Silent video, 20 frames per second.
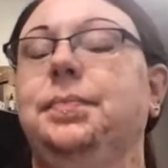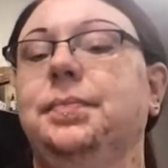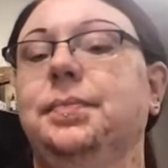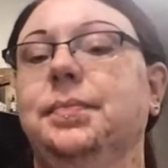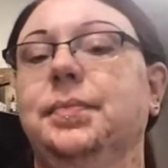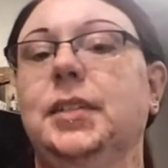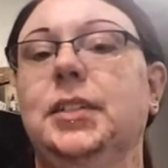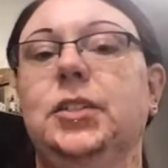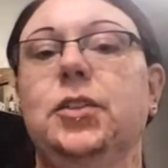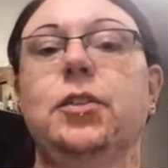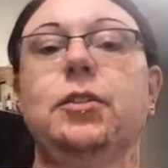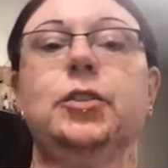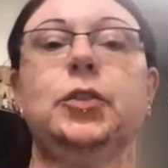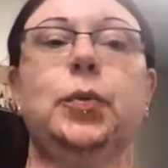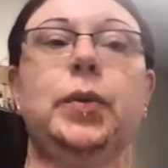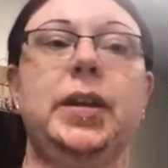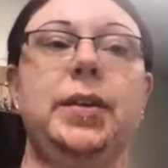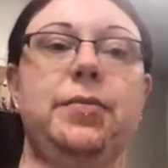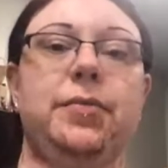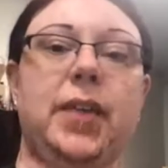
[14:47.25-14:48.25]
So they're
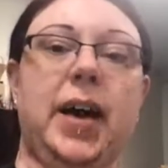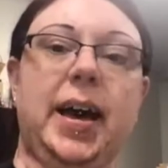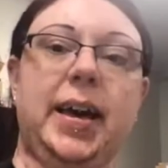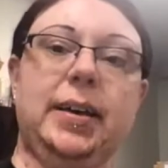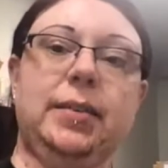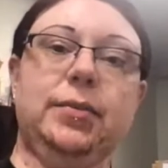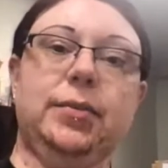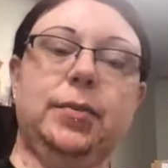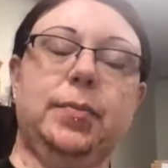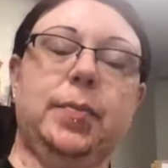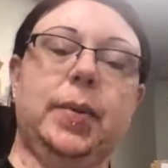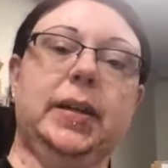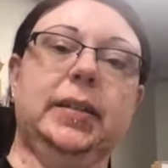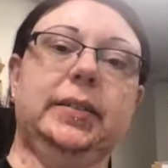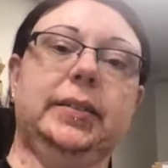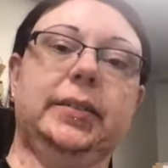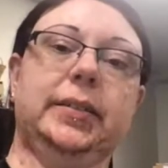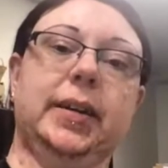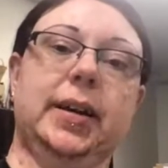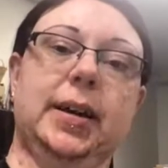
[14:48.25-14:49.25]
25,
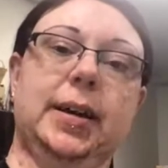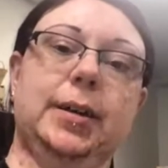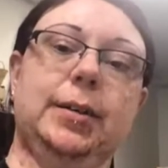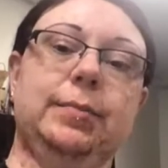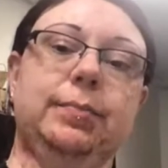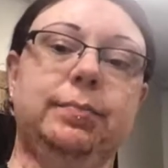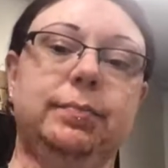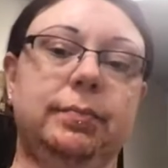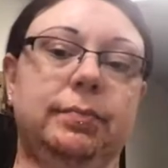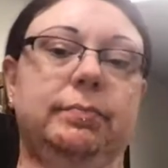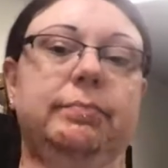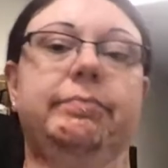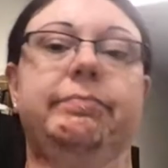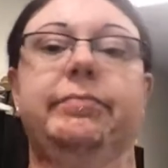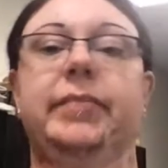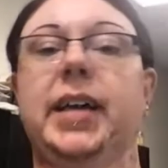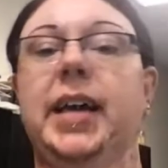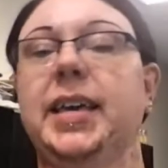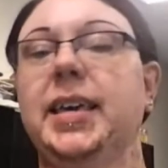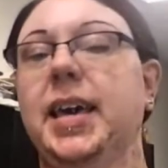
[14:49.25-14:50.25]
but
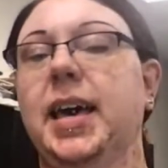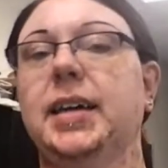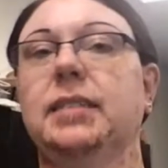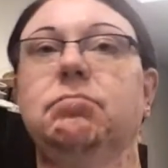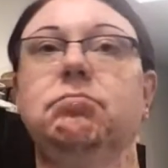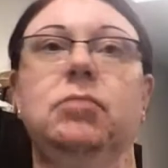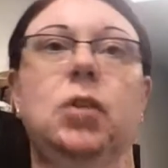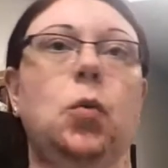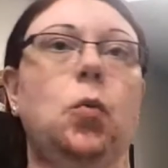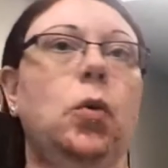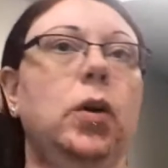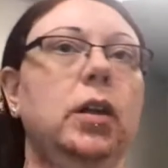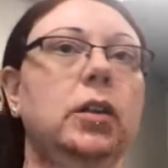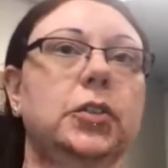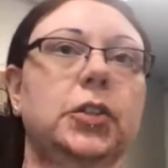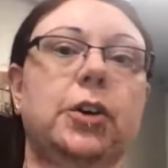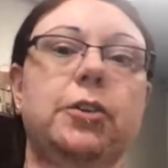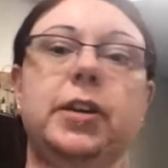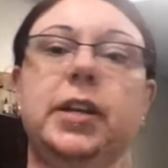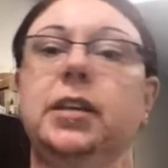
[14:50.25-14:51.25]
again, oil's
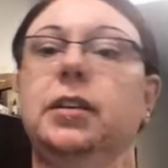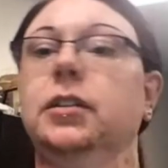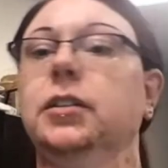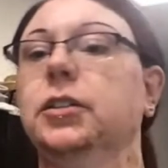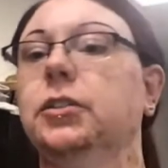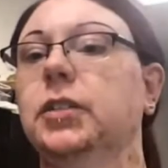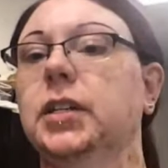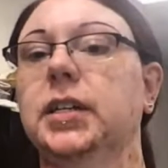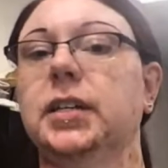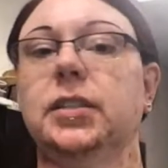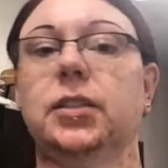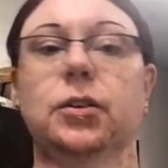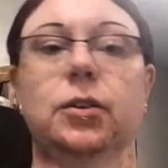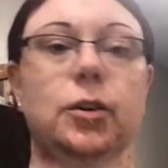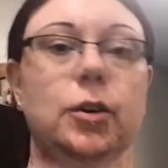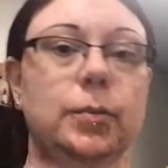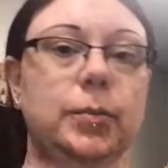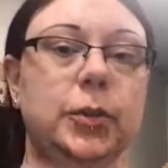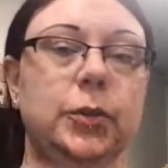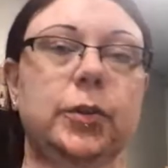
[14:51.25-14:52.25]
already included, the
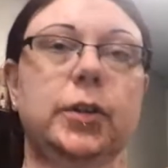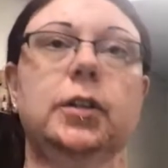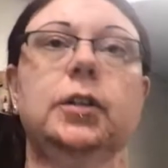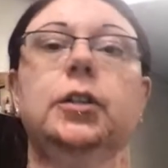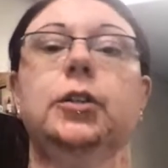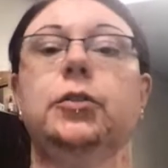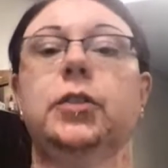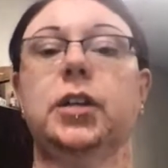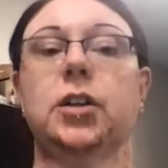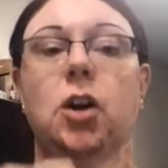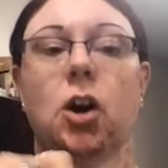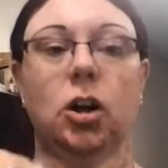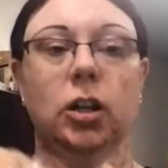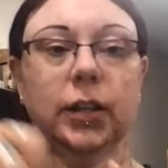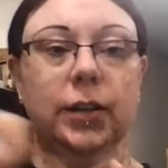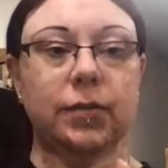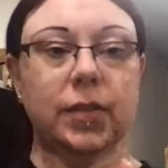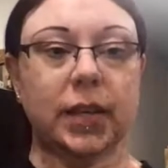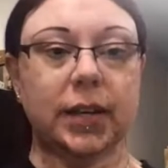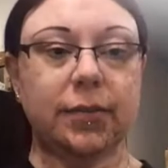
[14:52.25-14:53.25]
herbs are included, all
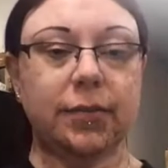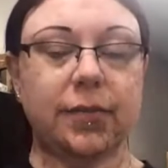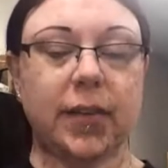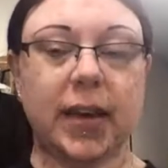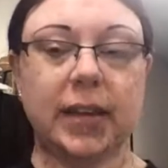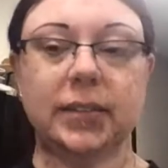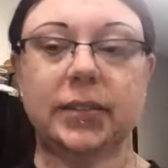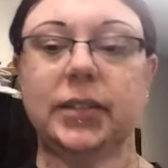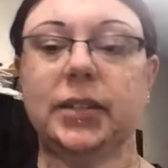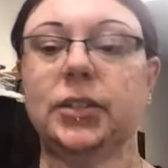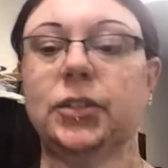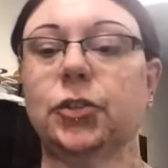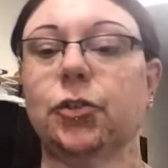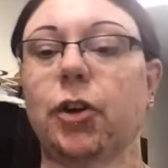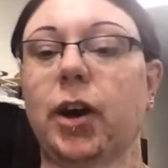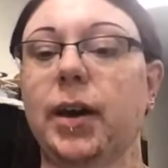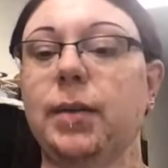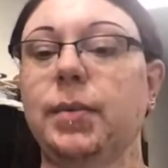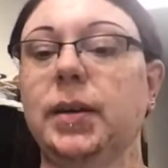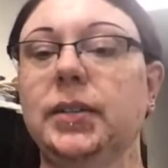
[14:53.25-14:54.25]
of the fancy
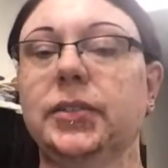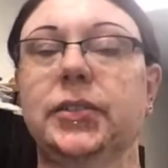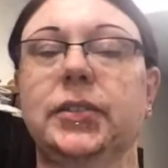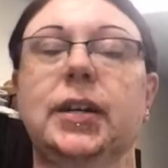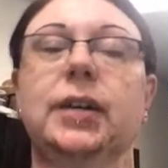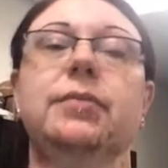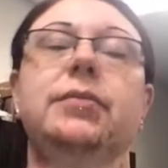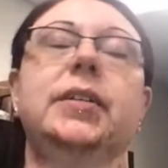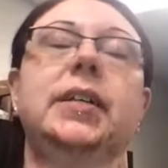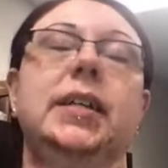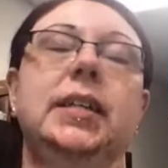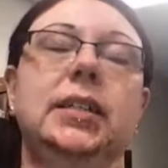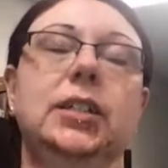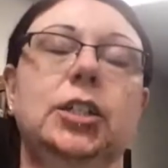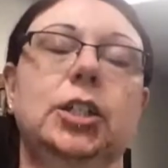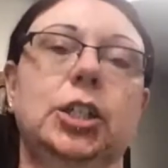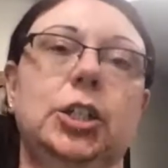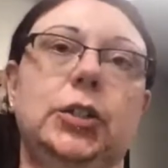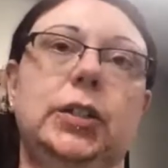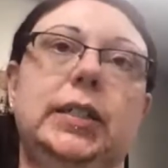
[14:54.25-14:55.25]
scribing stuff
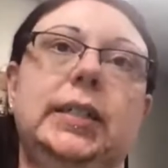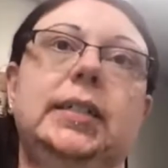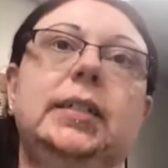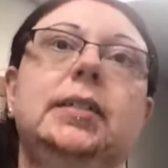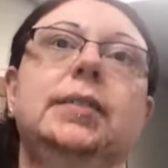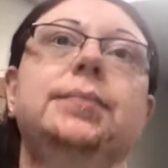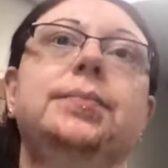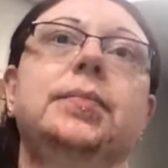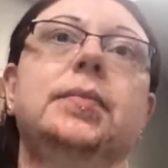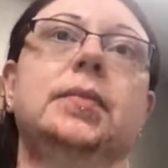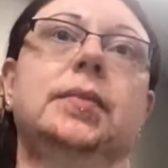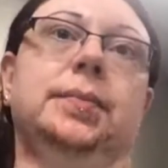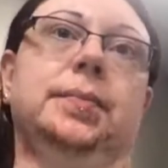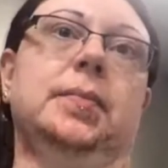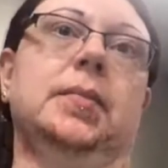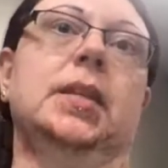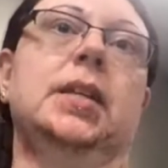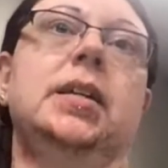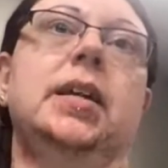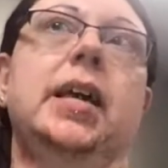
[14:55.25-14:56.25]
included.
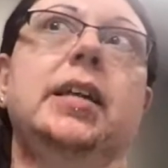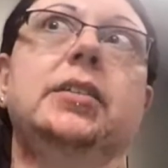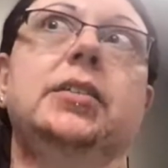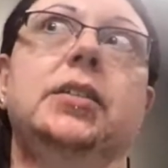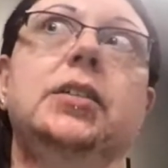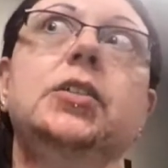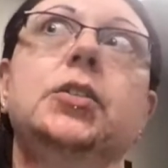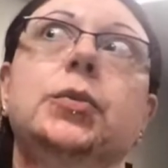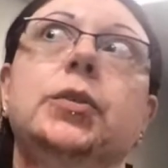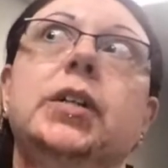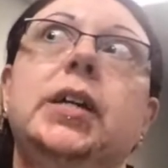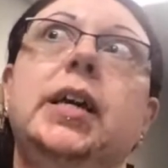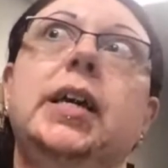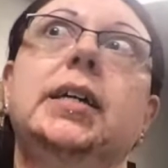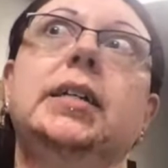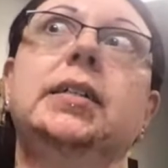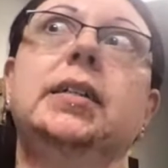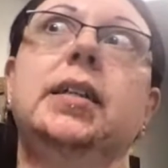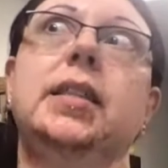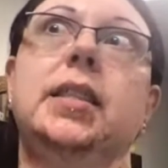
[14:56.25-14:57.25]
And since we're
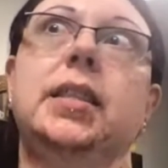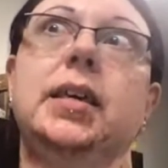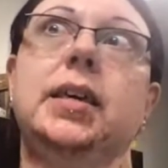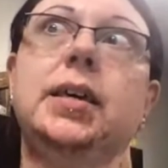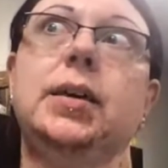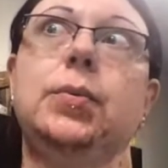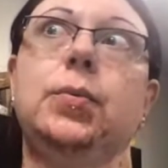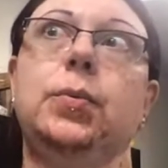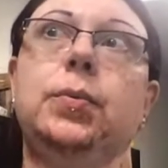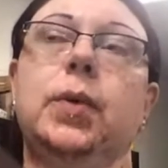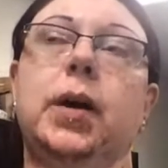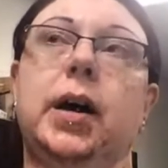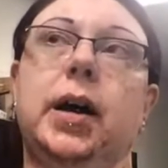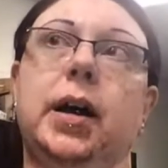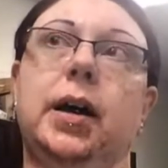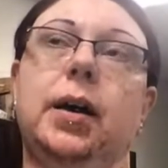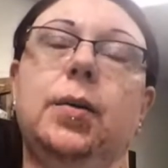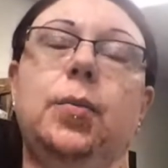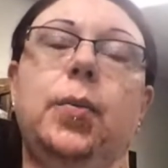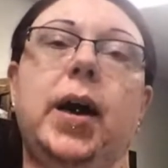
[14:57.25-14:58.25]
in the
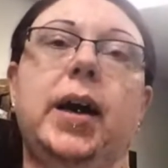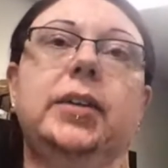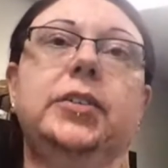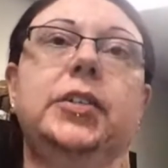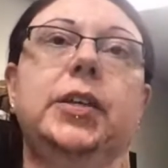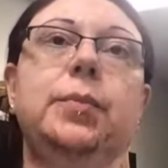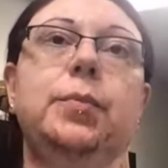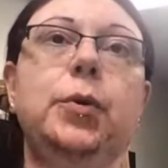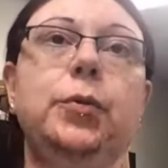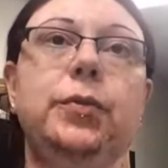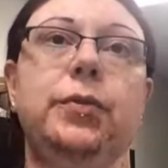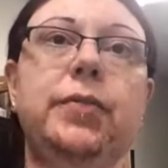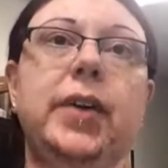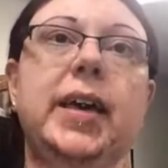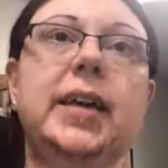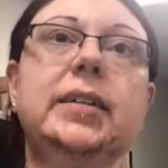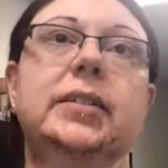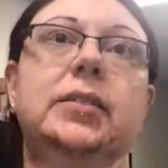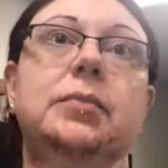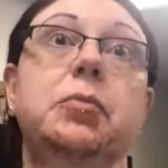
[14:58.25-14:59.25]
waxing moon
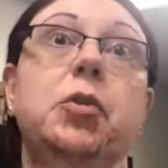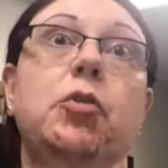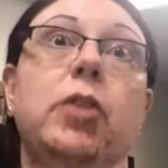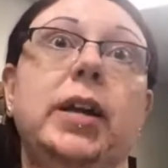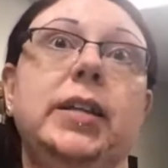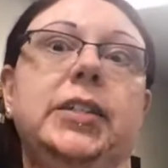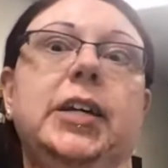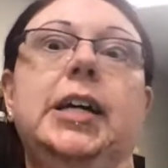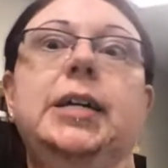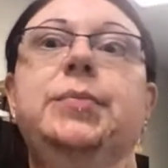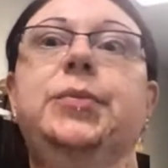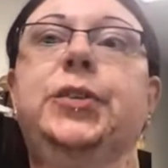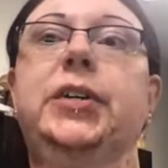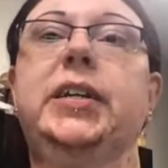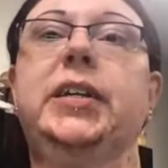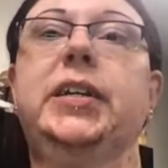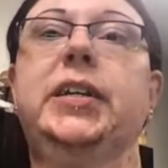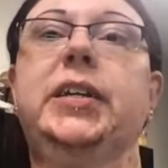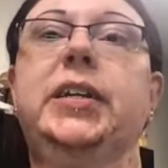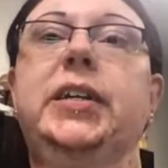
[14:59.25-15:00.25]
phase, great time for
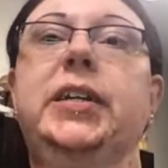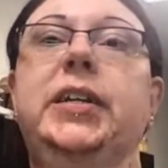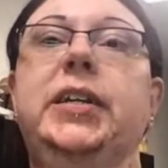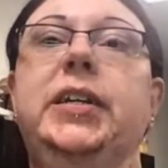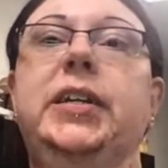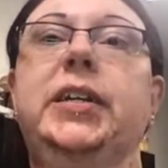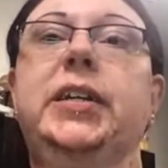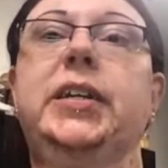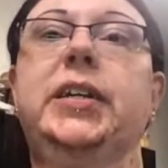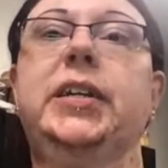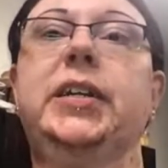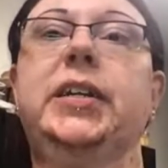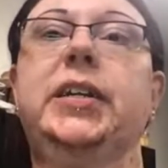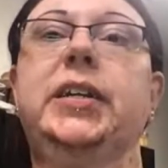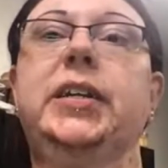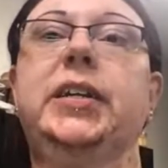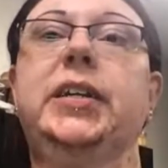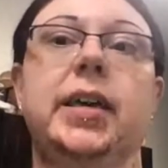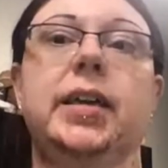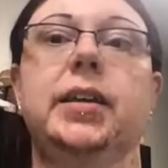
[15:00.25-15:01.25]
anything you're trying
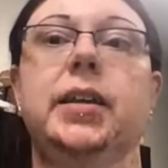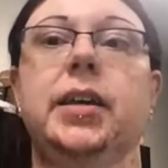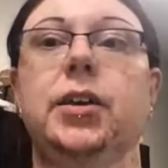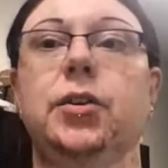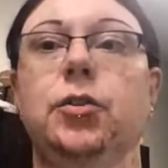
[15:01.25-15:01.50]
to bring in,